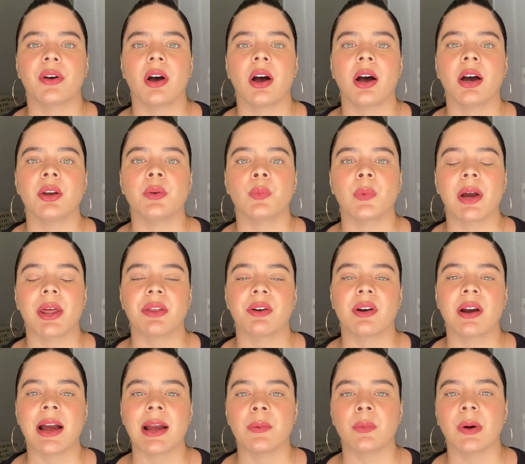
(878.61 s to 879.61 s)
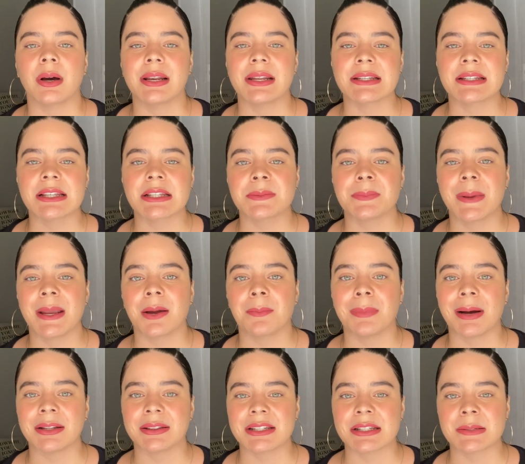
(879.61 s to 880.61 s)
on whether I wanted to speak
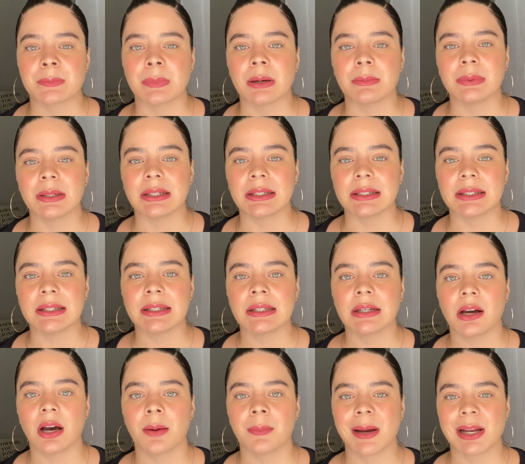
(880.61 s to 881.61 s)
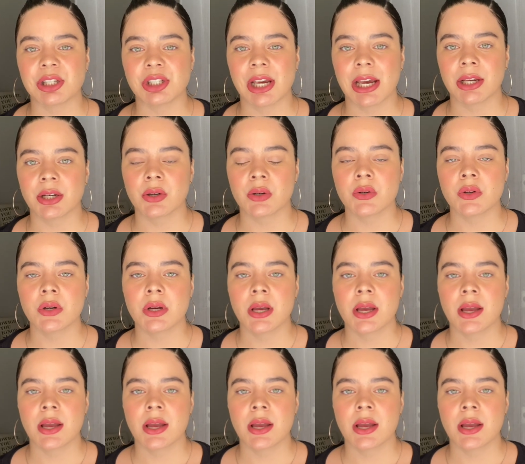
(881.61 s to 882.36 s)
about this publicly on my channel.